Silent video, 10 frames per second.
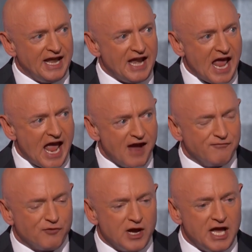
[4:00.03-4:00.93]
and
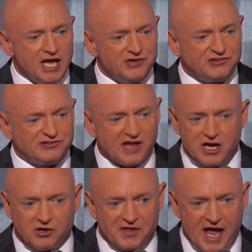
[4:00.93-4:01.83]
every
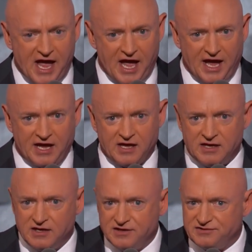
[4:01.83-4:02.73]
single day
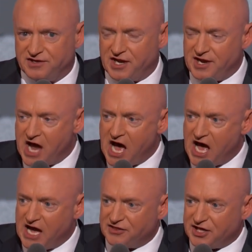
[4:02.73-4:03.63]
to
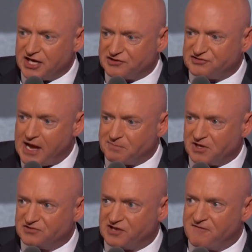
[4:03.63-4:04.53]
deny the
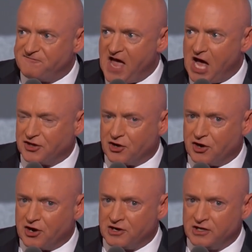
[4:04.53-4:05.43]
acceptance of
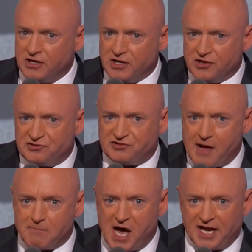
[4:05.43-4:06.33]
failure.
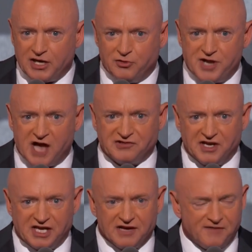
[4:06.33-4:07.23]
Somebody who
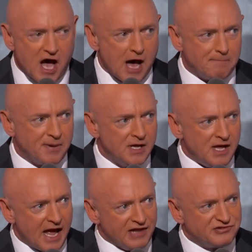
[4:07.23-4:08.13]
doesn't give up,
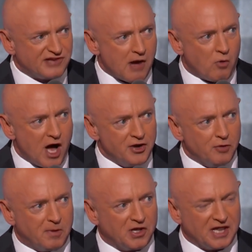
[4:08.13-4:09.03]
and someone
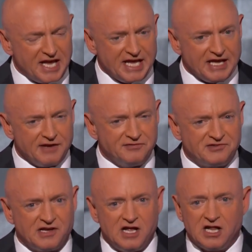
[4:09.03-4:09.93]
who
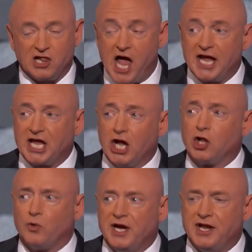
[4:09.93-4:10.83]
believes, like
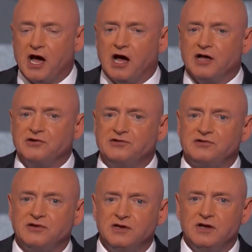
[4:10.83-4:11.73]
Hillary
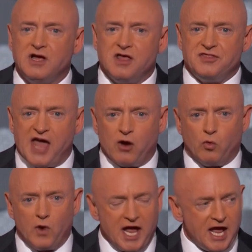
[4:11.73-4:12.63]
does, that
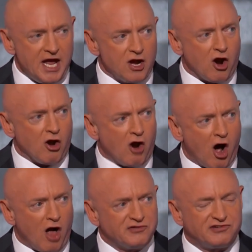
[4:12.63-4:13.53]
we are
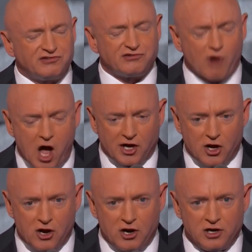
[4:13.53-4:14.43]
all
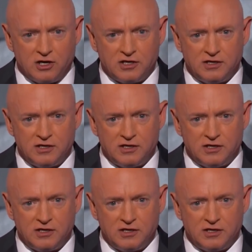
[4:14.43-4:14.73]
stronger